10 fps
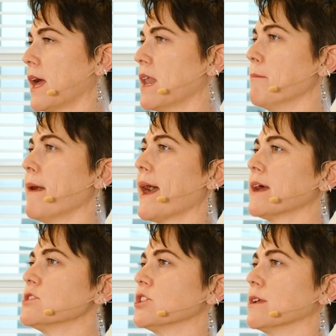And
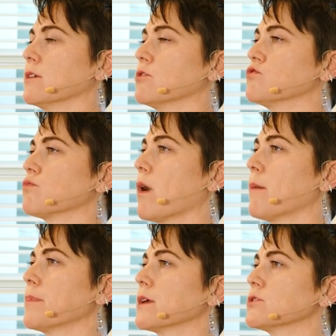imagine you're
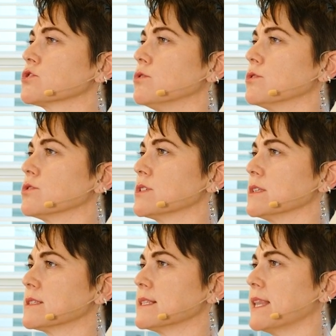dropping your shoulders
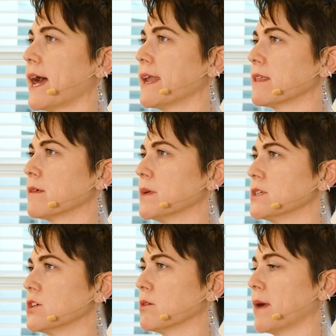and sliding them
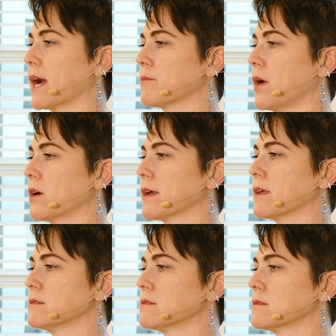into your back
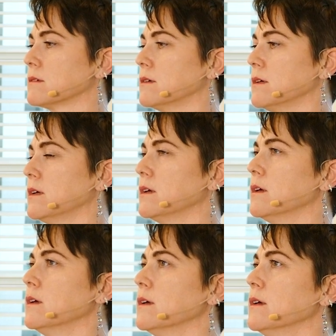pockets.
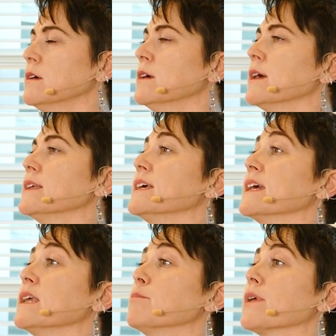And take
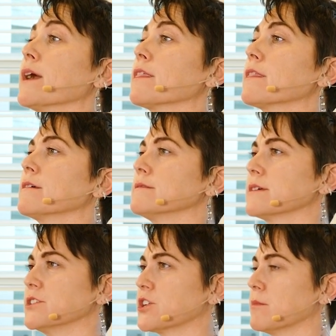a deep breath,
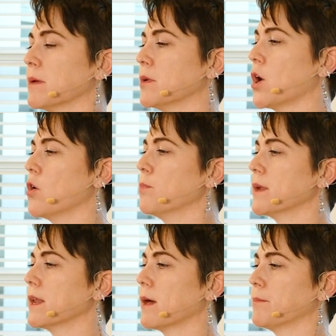because you're going to be able to
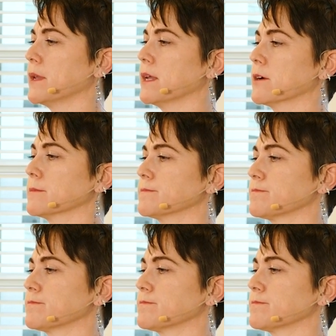open it up in here.